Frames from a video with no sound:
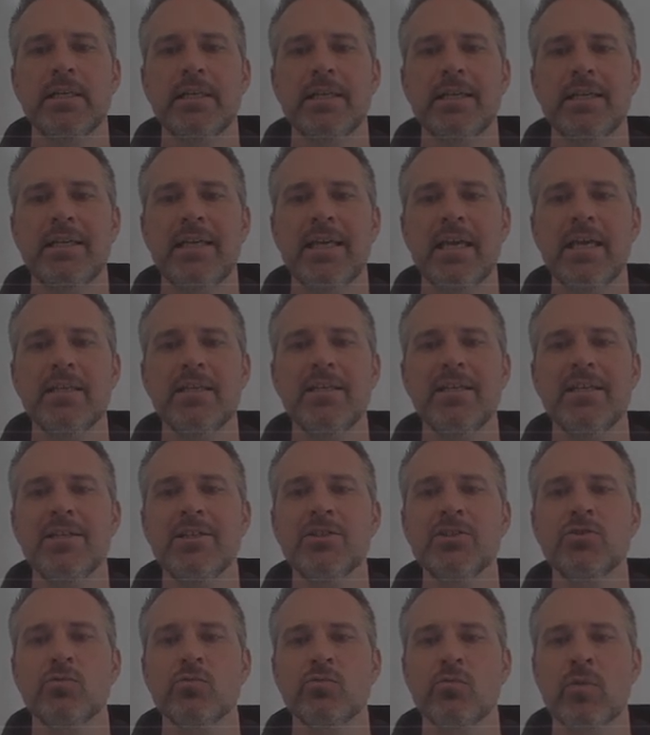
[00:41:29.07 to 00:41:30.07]
get
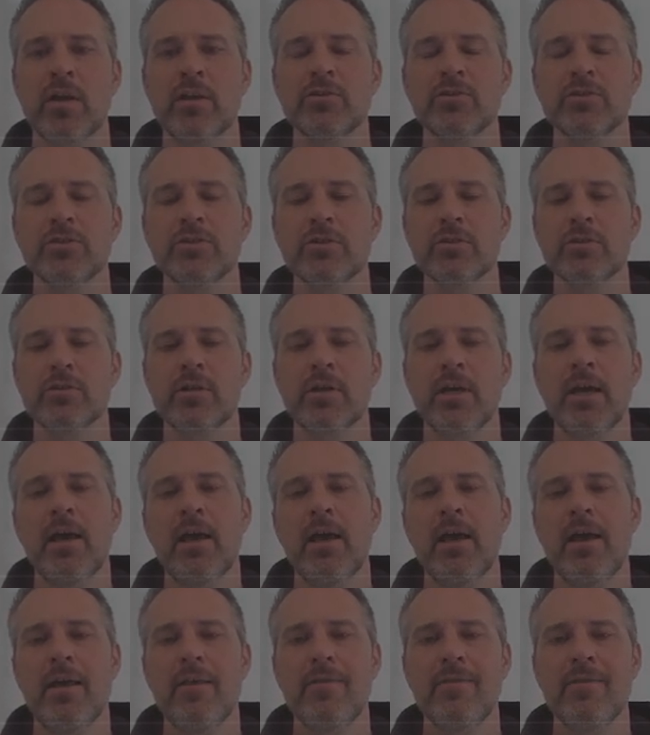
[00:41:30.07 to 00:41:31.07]
is registered.
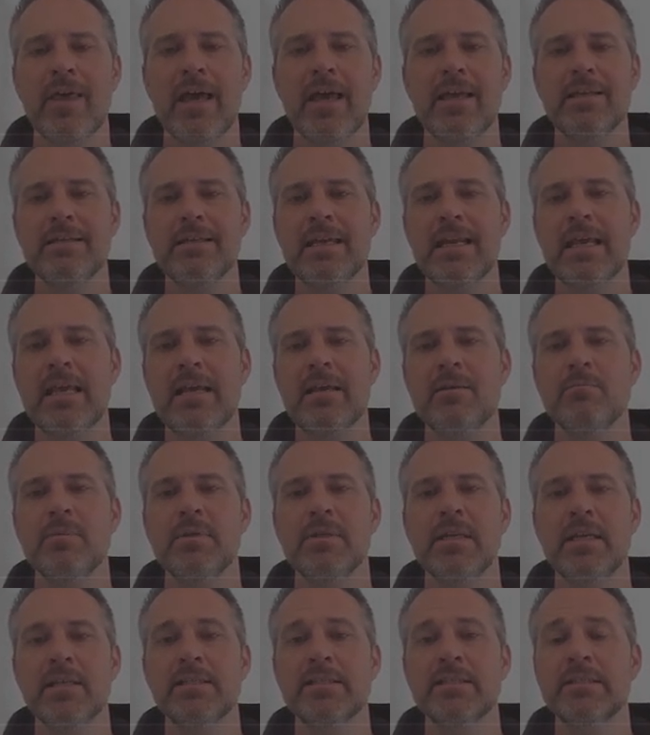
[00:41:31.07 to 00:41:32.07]
That
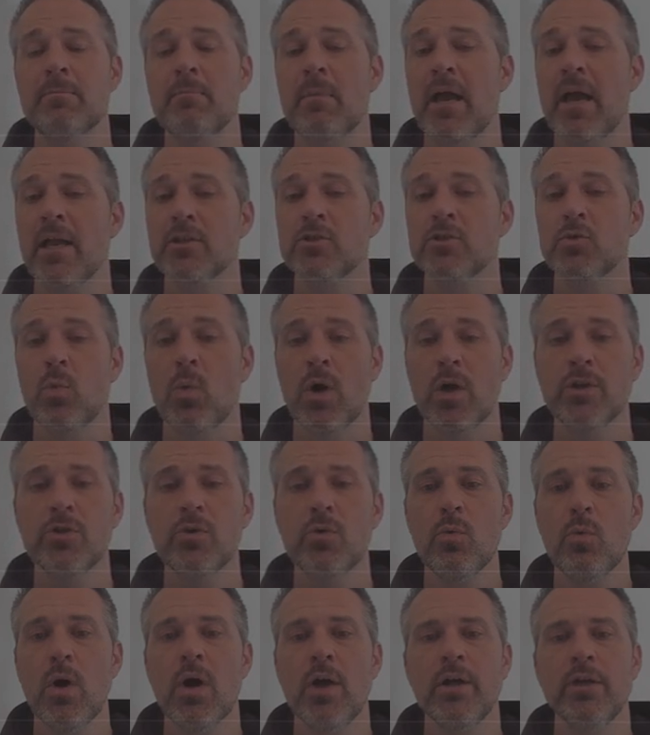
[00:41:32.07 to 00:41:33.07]
name needs to match
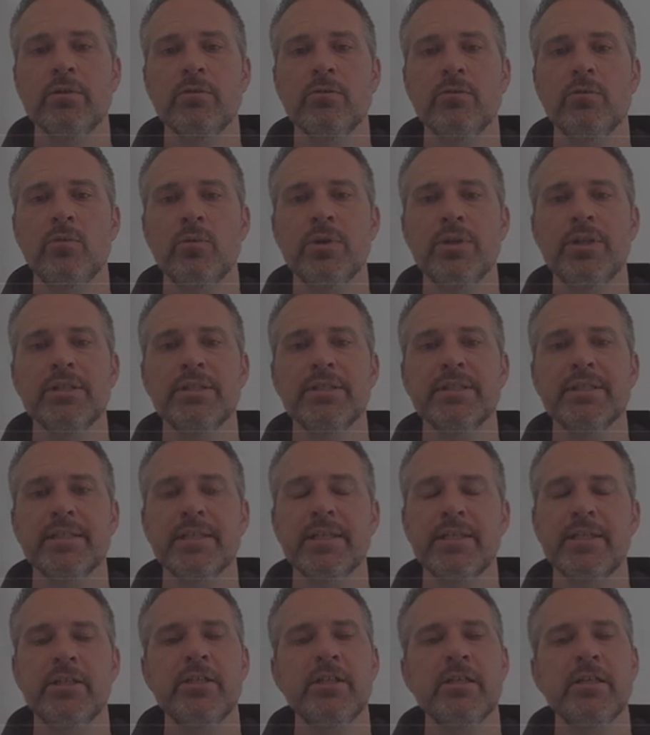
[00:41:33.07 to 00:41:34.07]
one-to-one -one with the
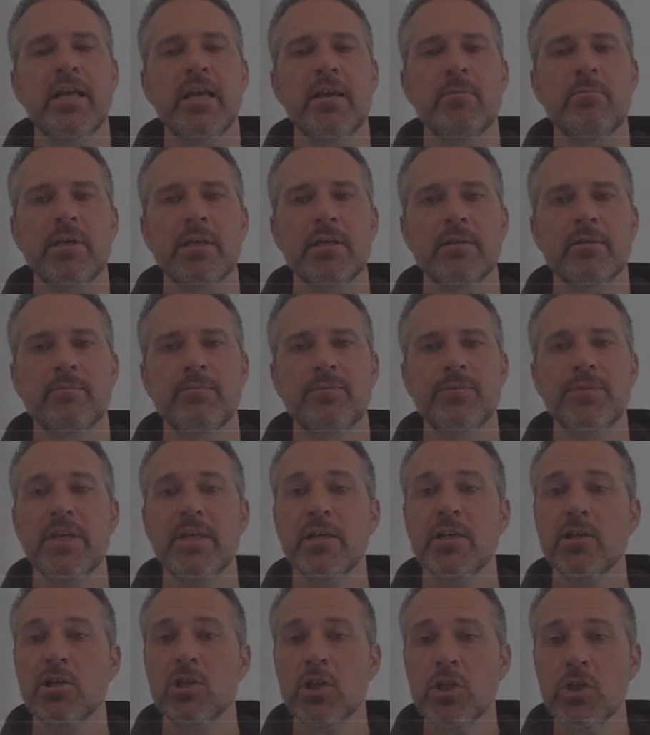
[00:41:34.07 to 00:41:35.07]
Solidity naming,
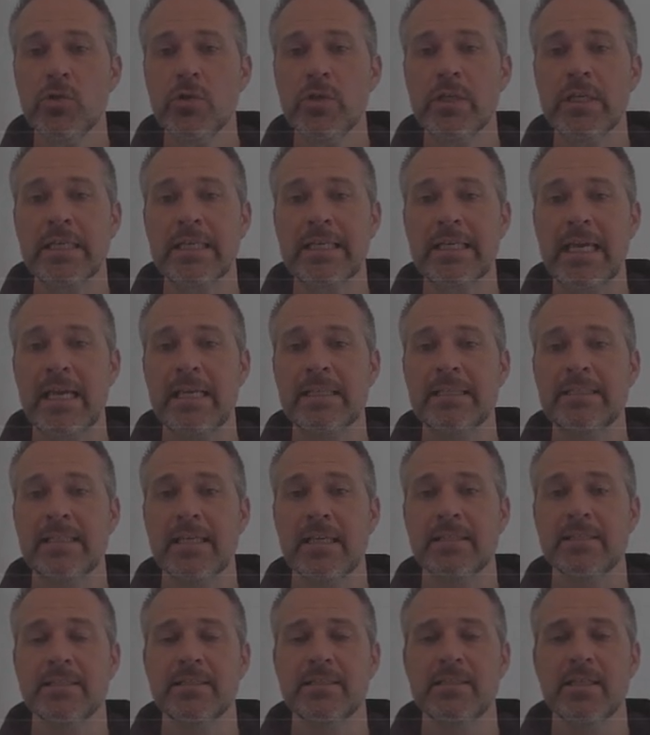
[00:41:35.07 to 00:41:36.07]
including case
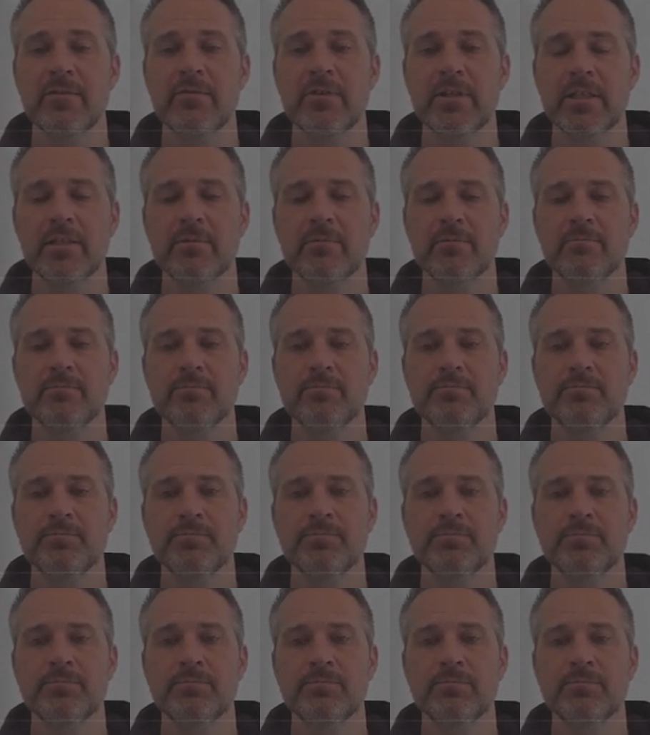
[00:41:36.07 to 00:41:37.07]
sensitivity.
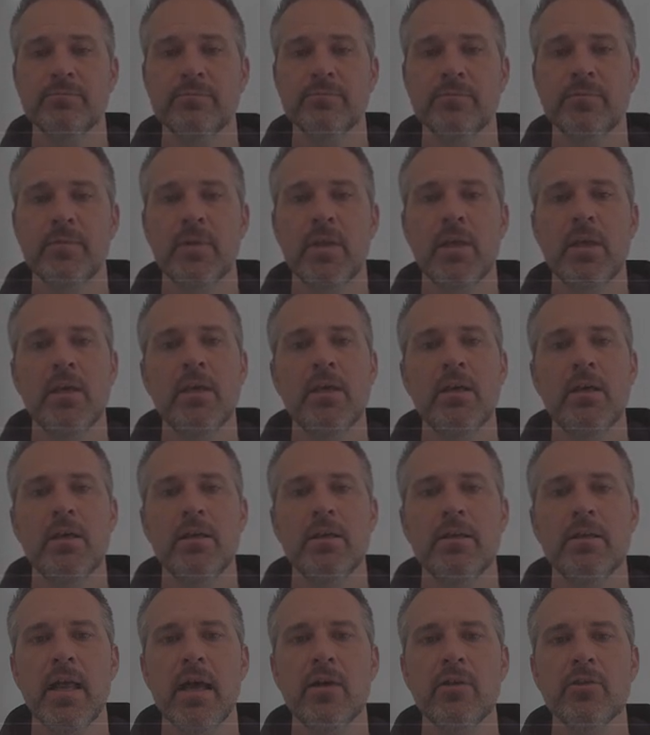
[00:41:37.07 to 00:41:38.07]

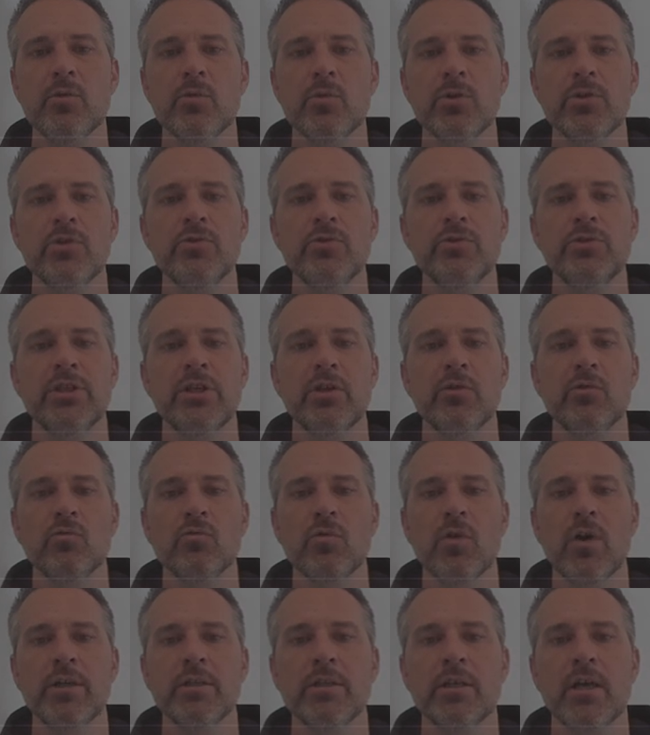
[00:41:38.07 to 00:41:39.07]
Now that we're using
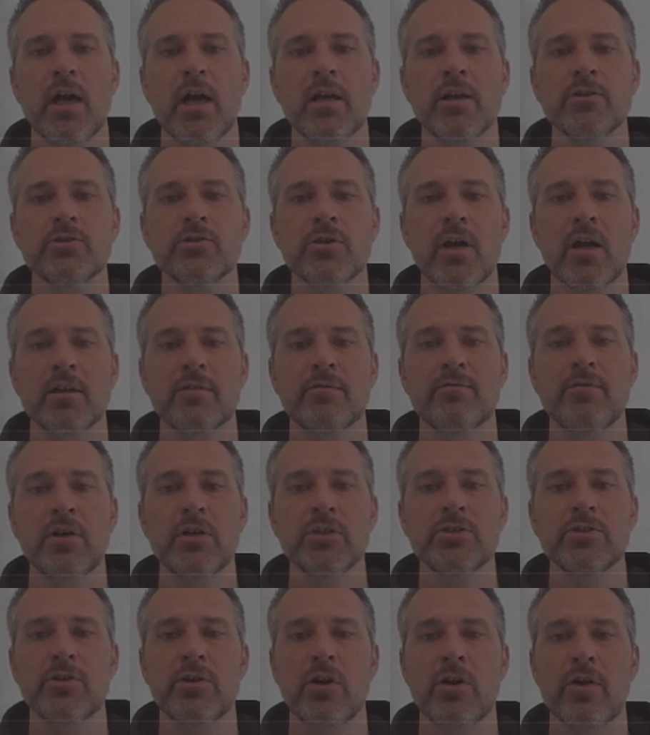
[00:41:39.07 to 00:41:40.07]
run contract
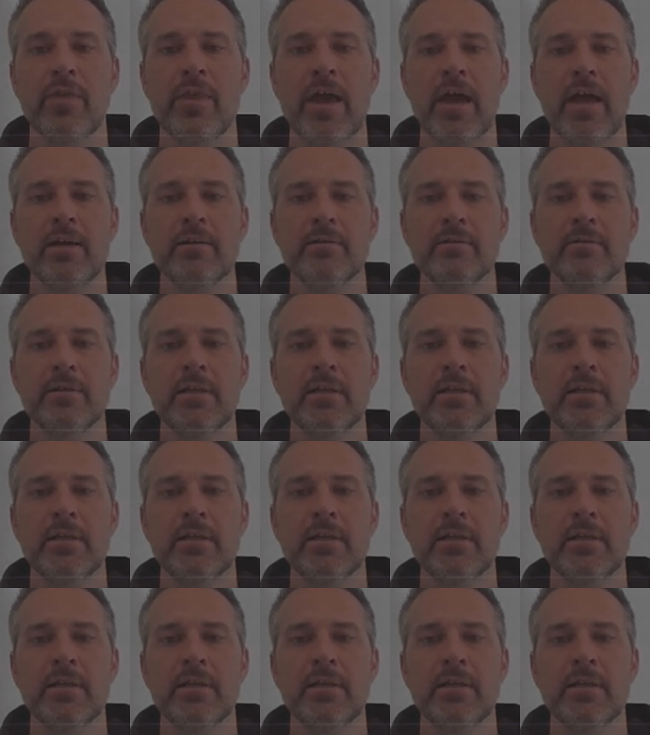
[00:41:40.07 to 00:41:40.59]
function on that,